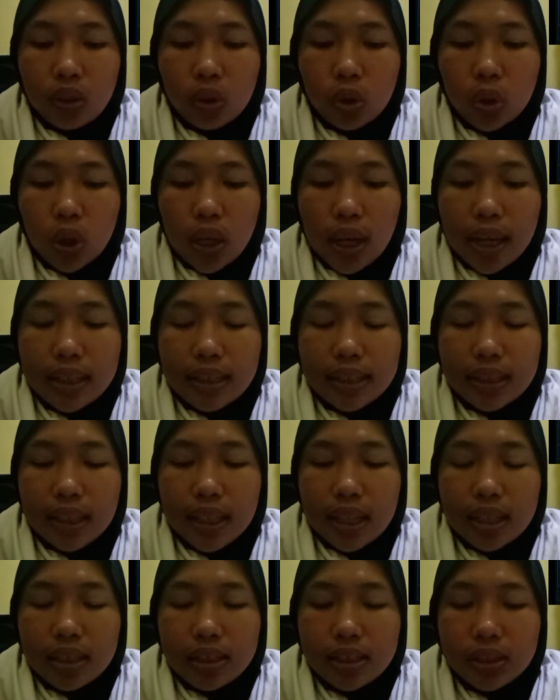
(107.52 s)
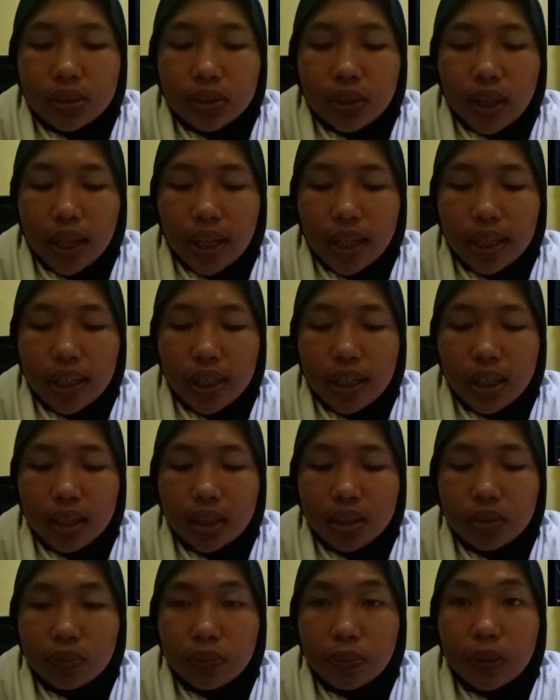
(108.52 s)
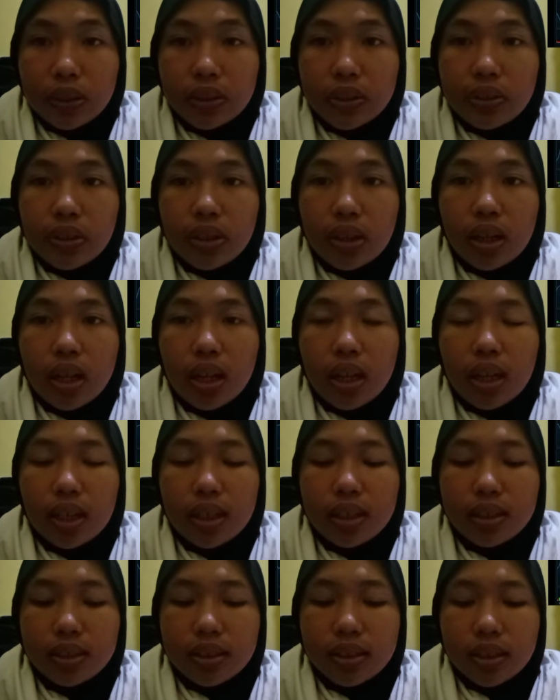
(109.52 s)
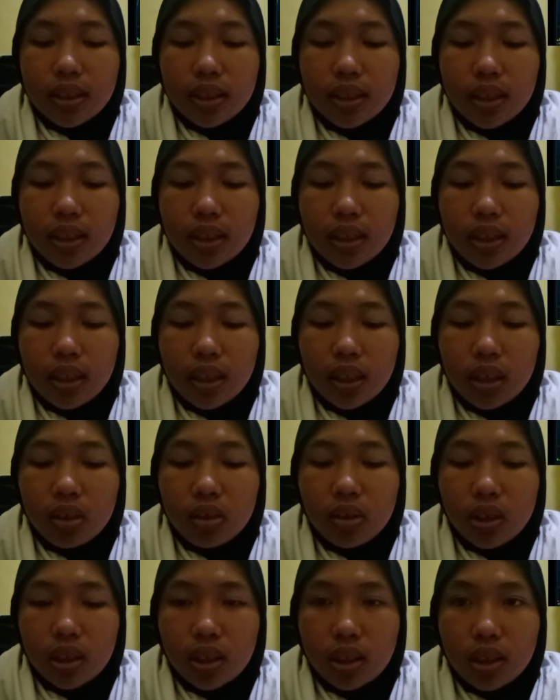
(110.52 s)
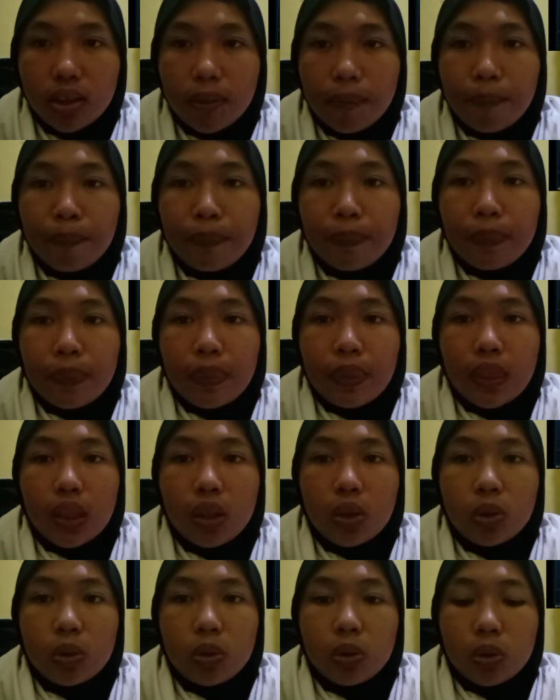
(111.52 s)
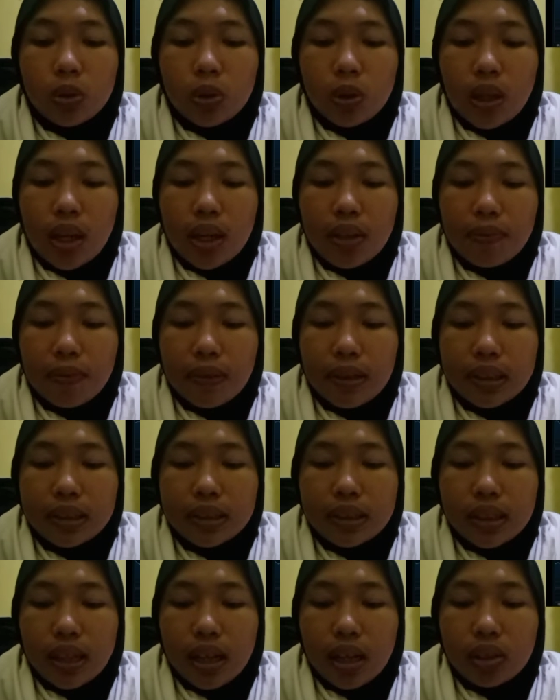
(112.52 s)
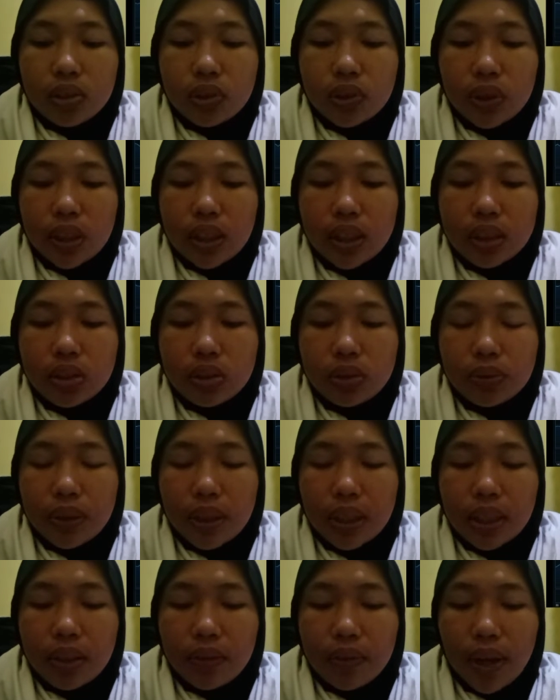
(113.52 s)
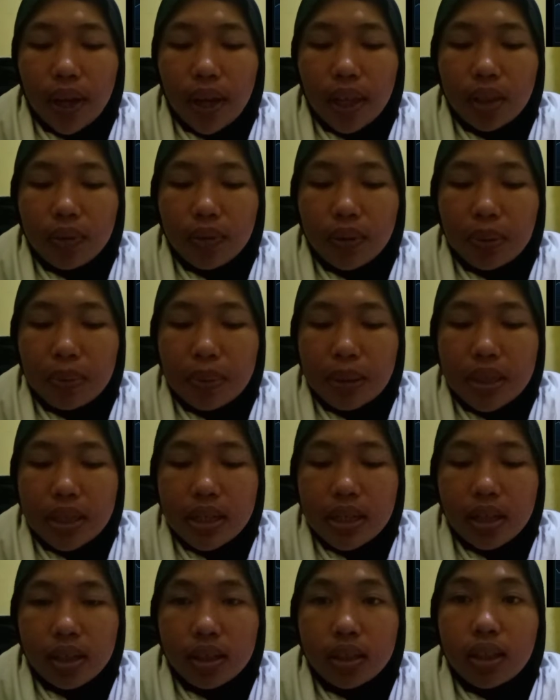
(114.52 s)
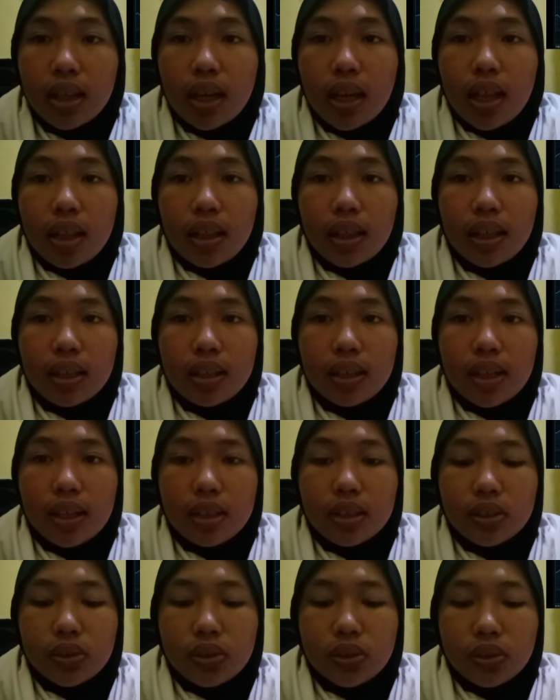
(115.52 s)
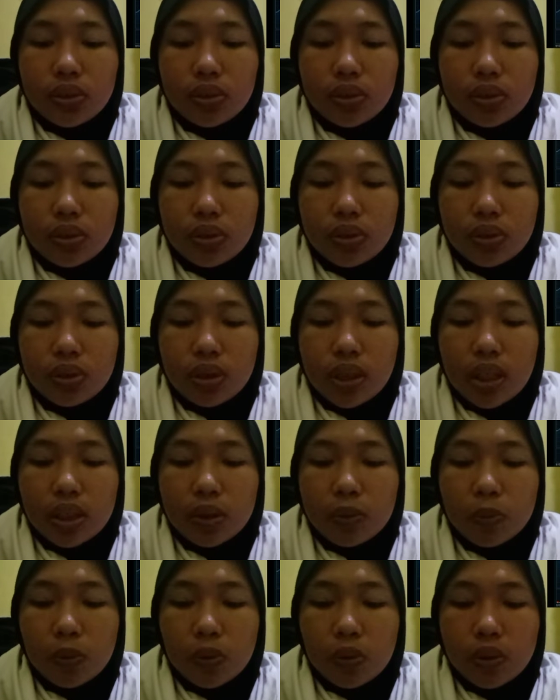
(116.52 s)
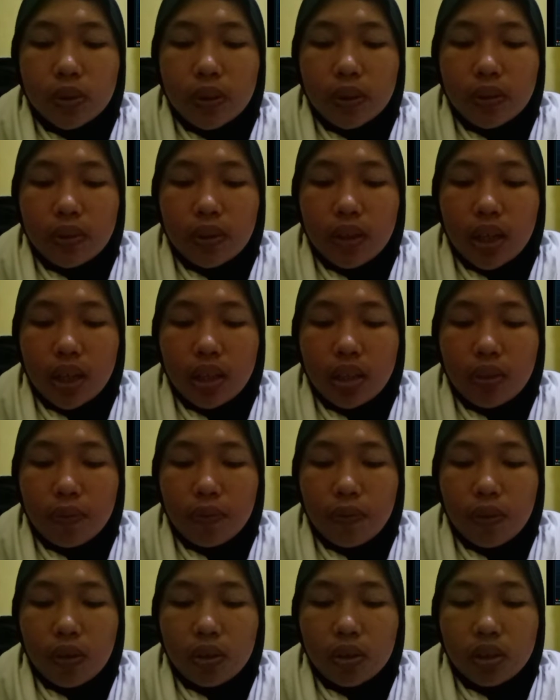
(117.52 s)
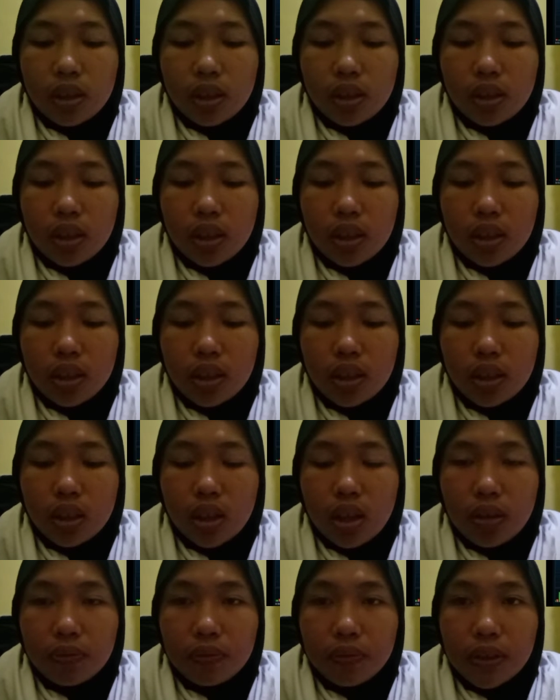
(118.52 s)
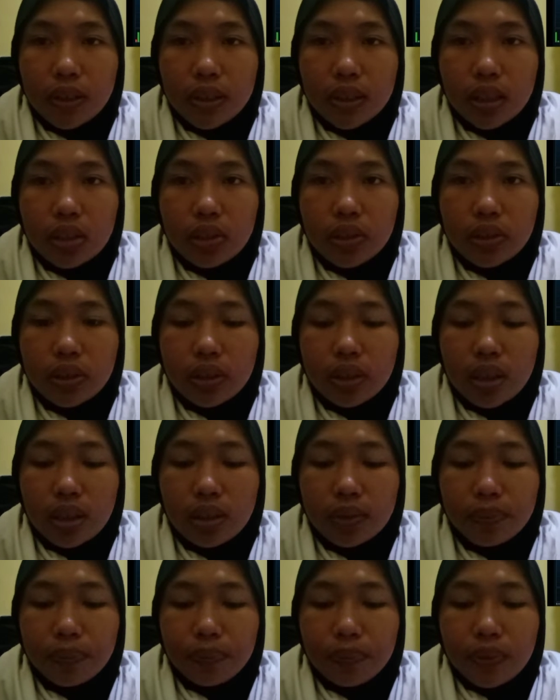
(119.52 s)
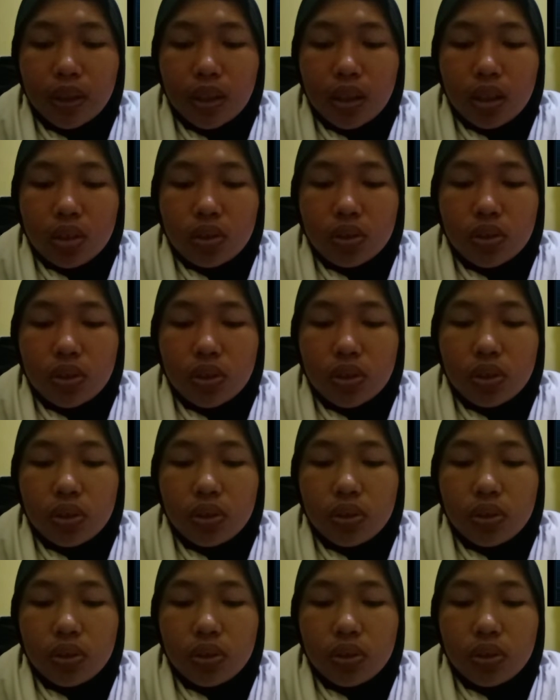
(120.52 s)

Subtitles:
to enlist to hacking and spreader as the elder to enforce the countries to retain the major lenders to export center and the 4 year digital the conference in July to